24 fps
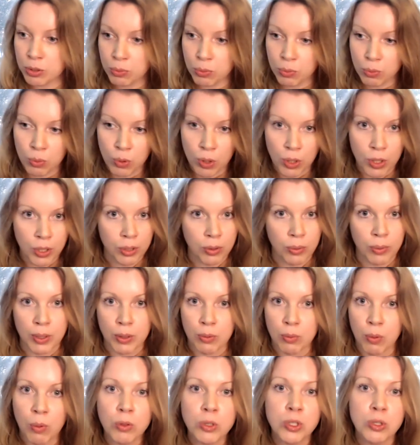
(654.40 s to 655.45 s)
work with?
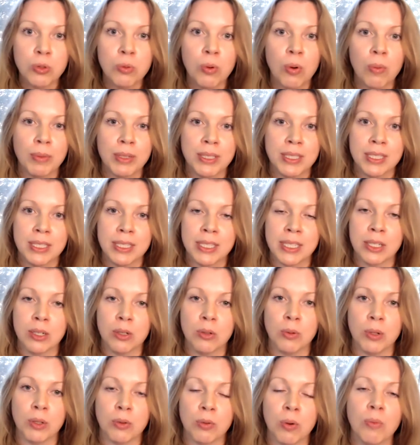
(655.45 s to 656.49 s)
What do you want me to deal
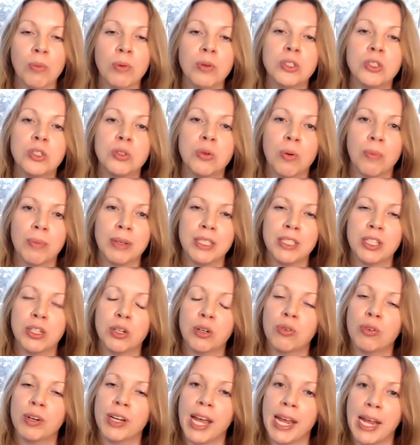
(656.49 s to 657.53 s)
with? What do you want me to
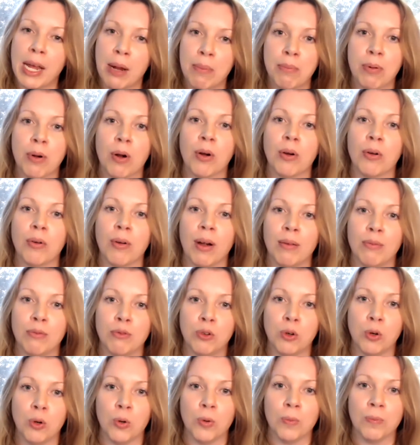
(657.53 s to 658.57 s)
create a program
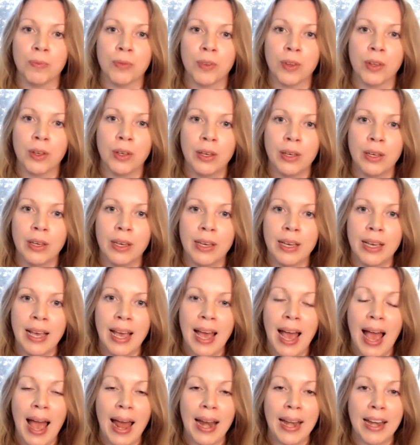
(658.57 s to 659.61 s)
for?
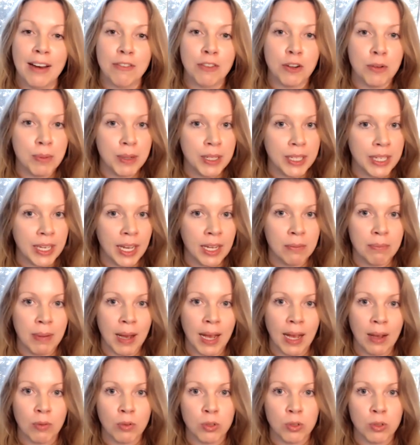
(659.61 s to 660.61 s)
And everybody came back